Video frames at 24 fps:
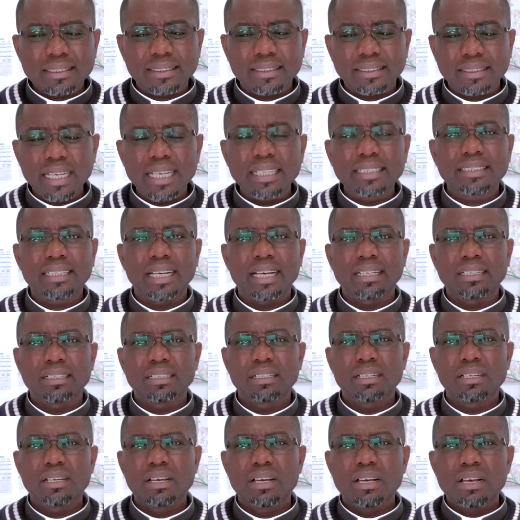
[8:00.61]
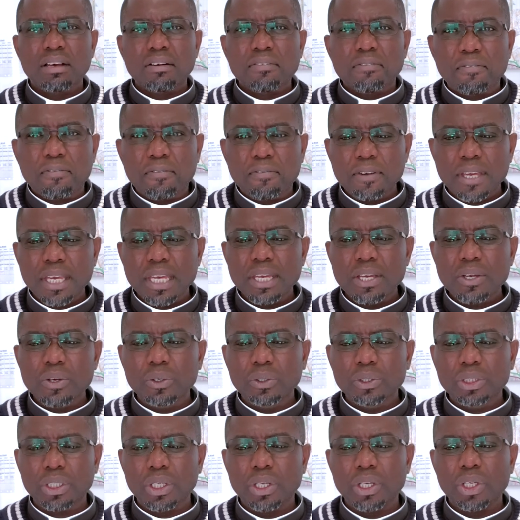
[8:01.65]
Satan
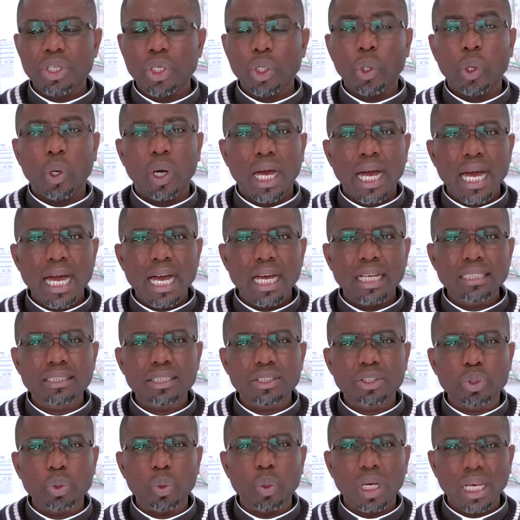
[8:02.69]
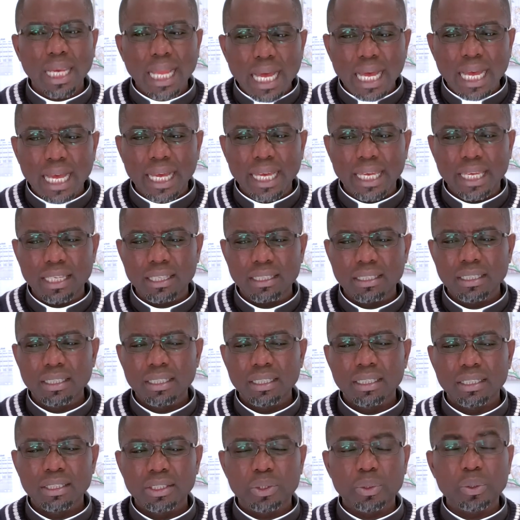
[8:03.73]
filled your heart to lie
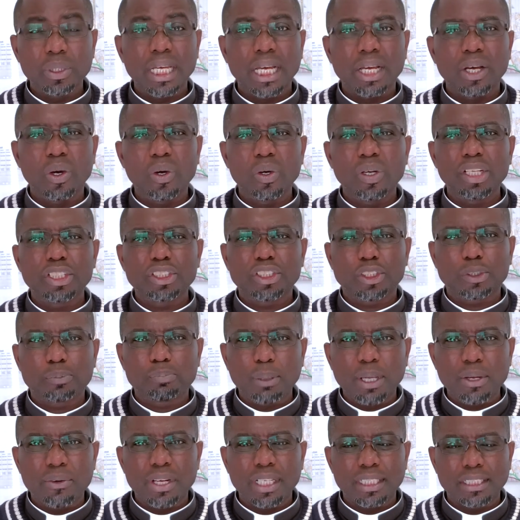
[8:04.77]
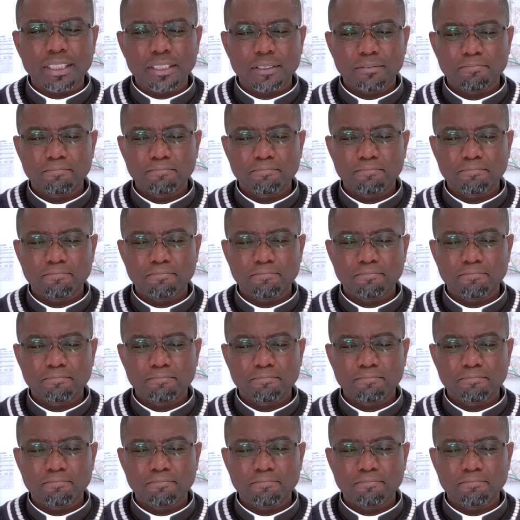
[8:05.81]
to the Holy Spirit